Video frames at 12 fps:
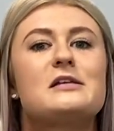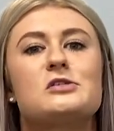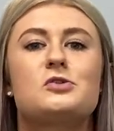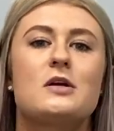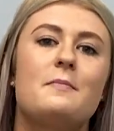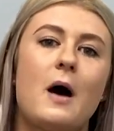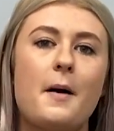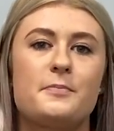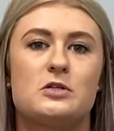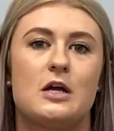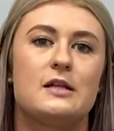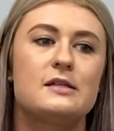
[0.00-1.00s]
extreme
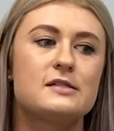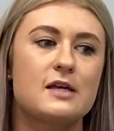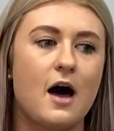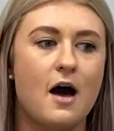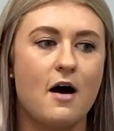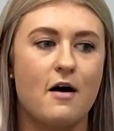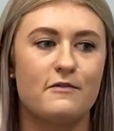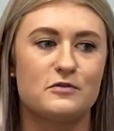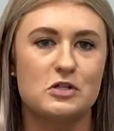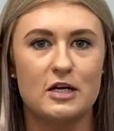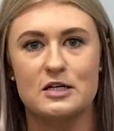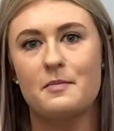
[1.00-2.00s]
options
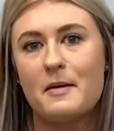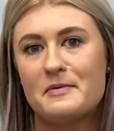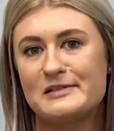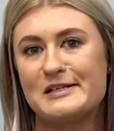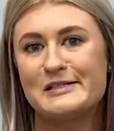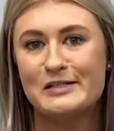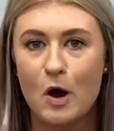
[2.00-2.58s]
of shut down my business,